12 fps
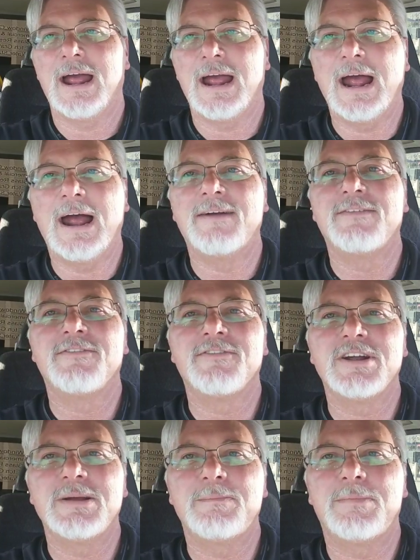
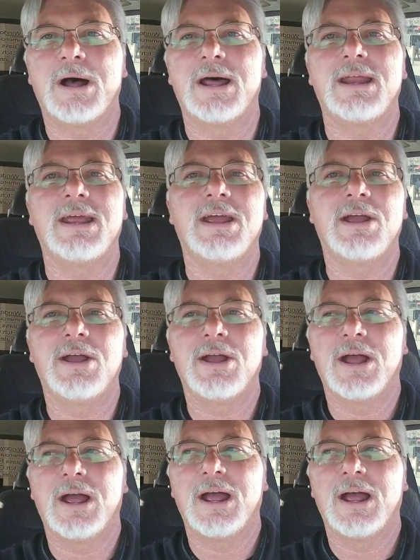Everybody